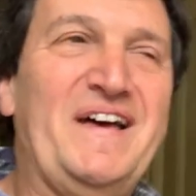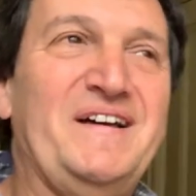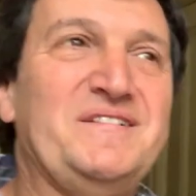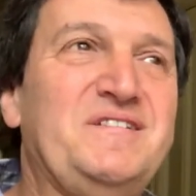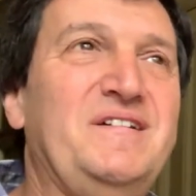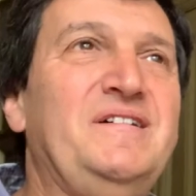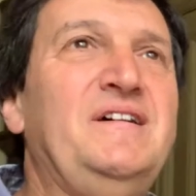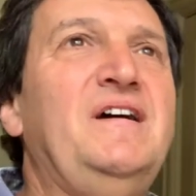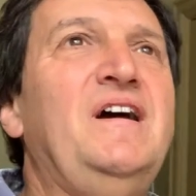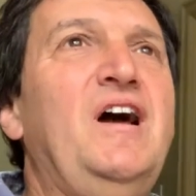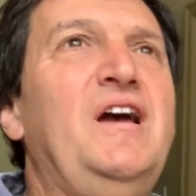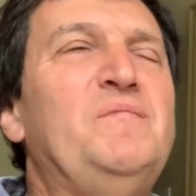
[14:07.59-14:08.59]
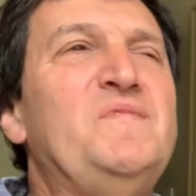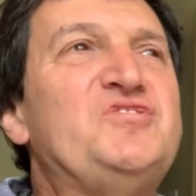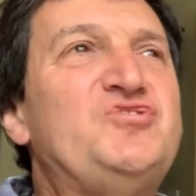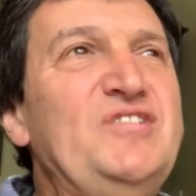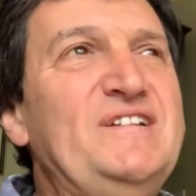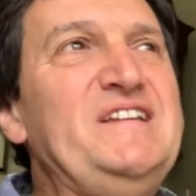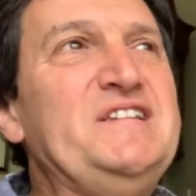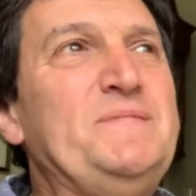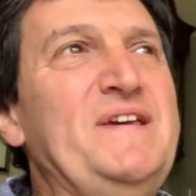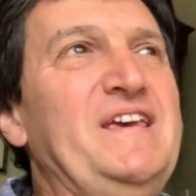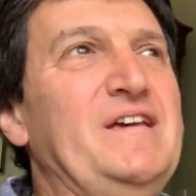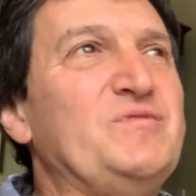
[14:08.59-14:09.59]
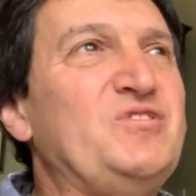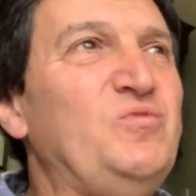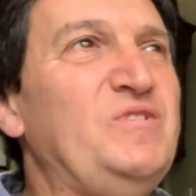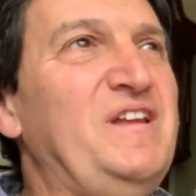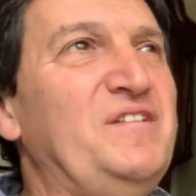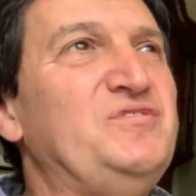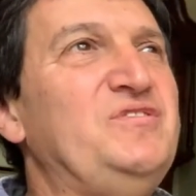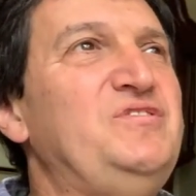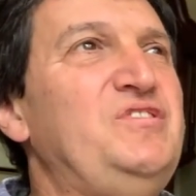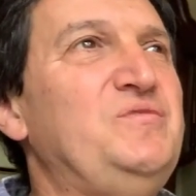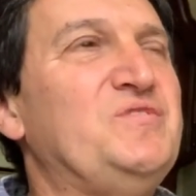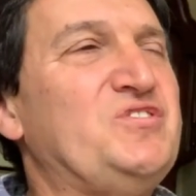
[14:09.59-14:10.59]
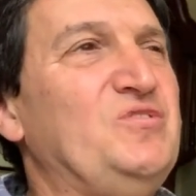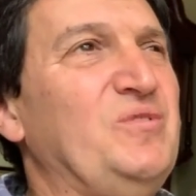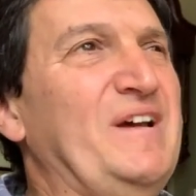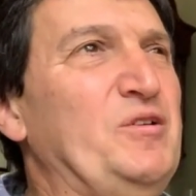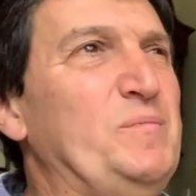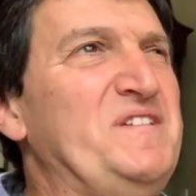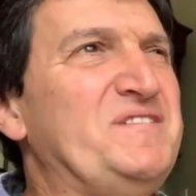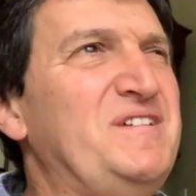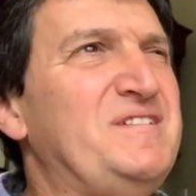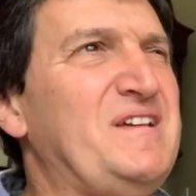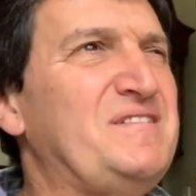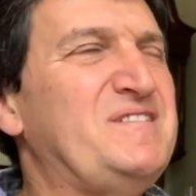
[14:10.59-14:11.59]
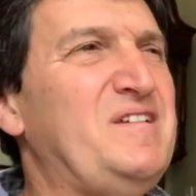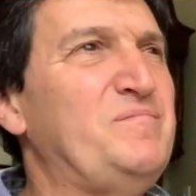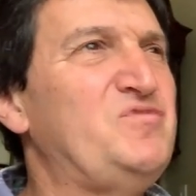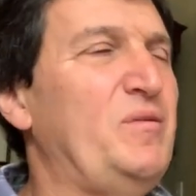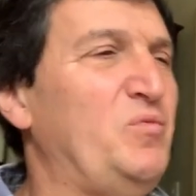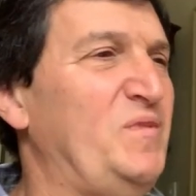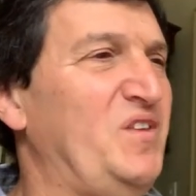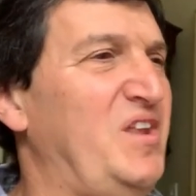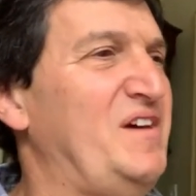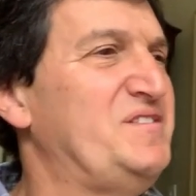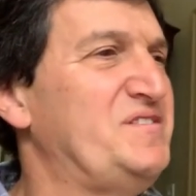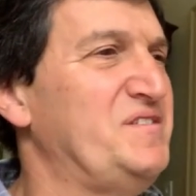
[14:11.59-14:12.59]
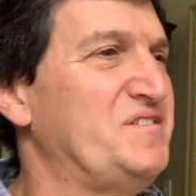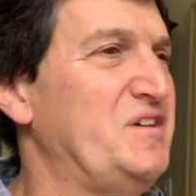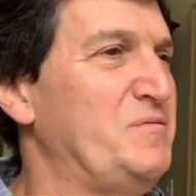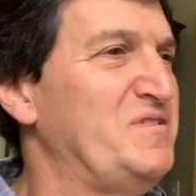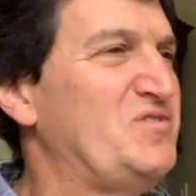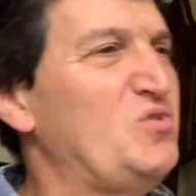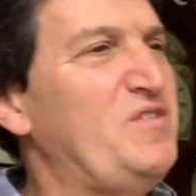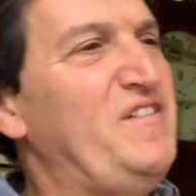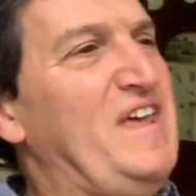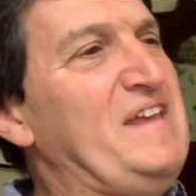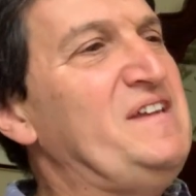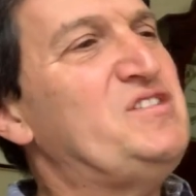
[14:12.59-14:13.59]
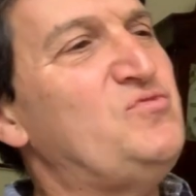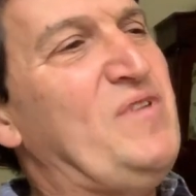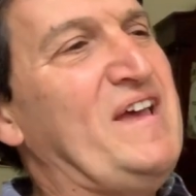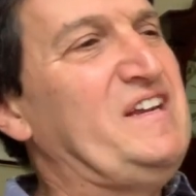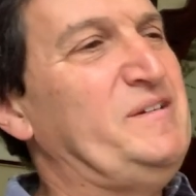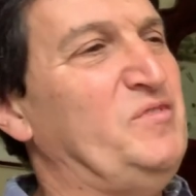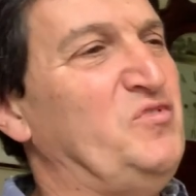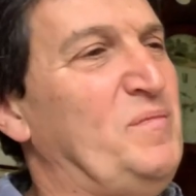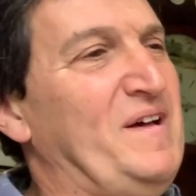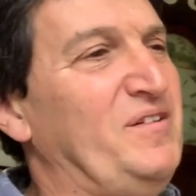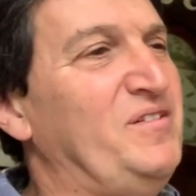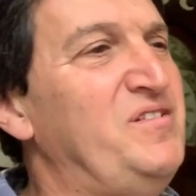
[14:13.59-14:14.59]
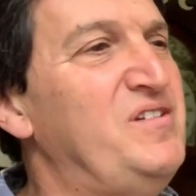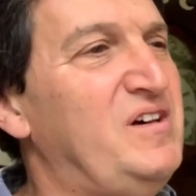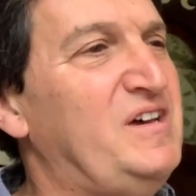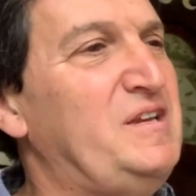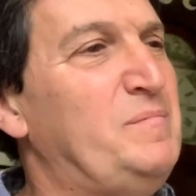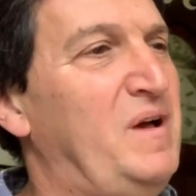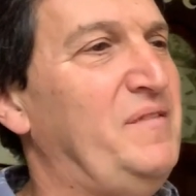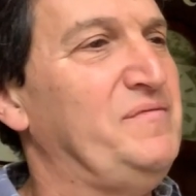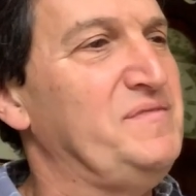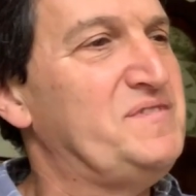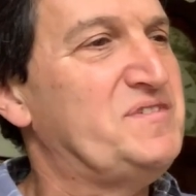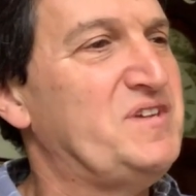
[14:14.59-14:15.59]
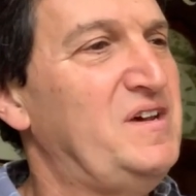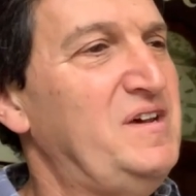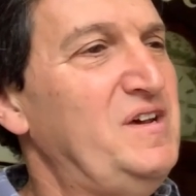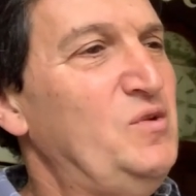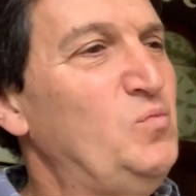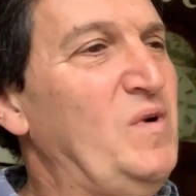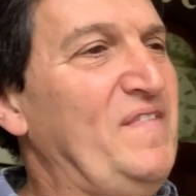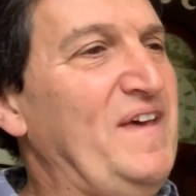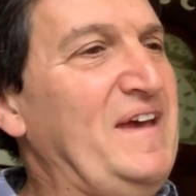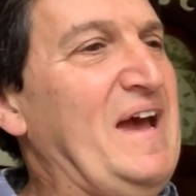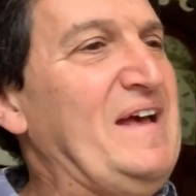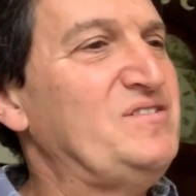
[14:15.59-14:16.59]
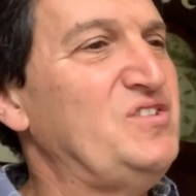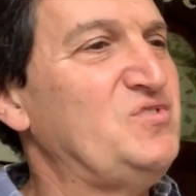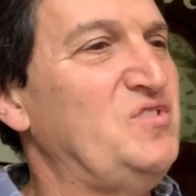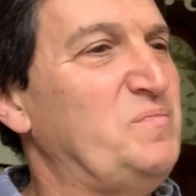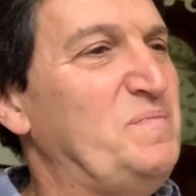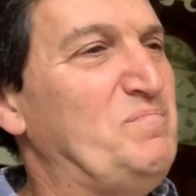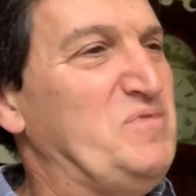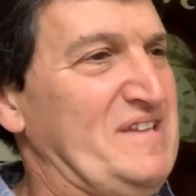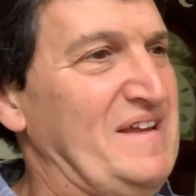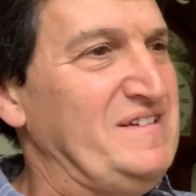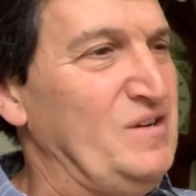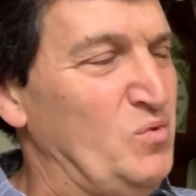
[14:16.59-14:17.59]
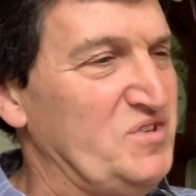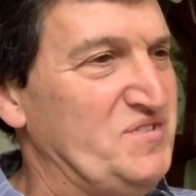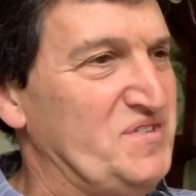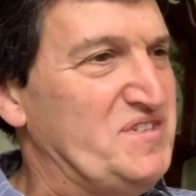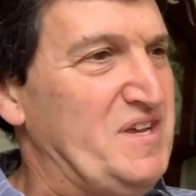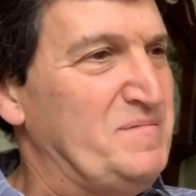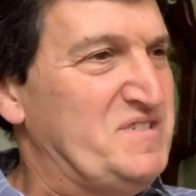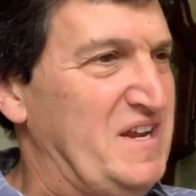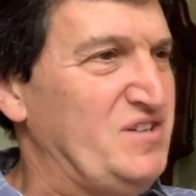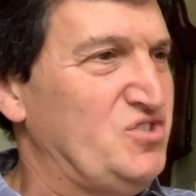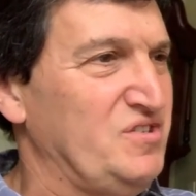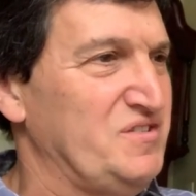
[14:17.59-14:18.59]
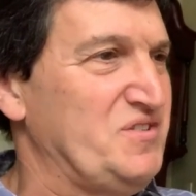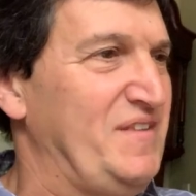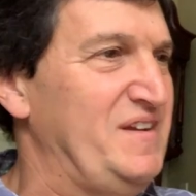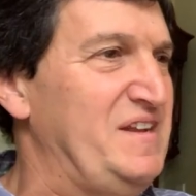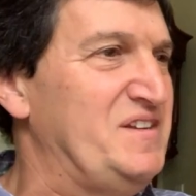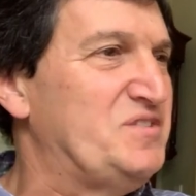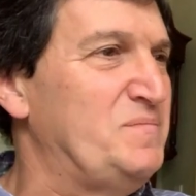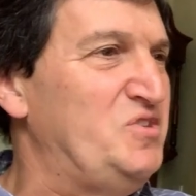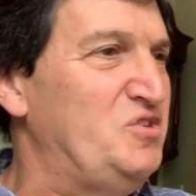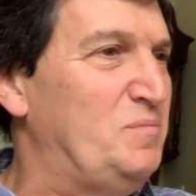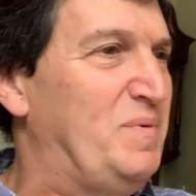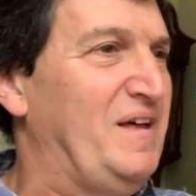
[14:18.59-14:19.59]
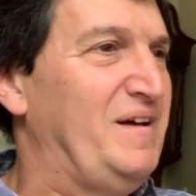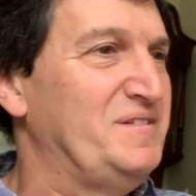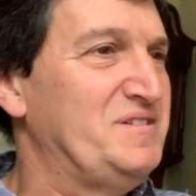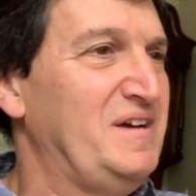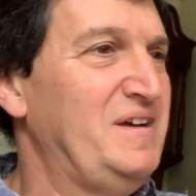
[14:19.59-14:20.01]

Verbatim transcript: What were you doing? Strictly speaking, it was called London News Talk. LBC's had some trouble with the licence, so there was sort of an interregnum of about 9 months when they had to sort of pretend it wasn't the same station. So they needed some new blood.